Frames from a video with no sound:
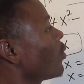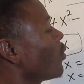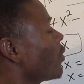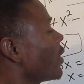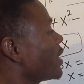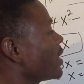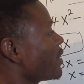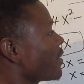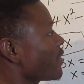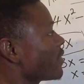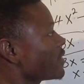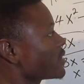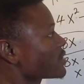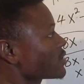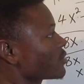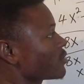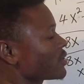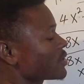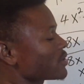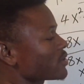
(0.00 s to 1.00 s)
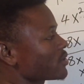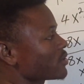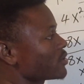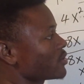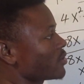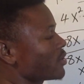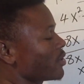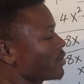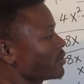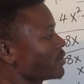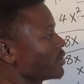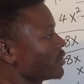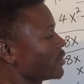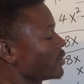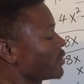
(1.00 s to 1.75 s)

When is this equals to 0?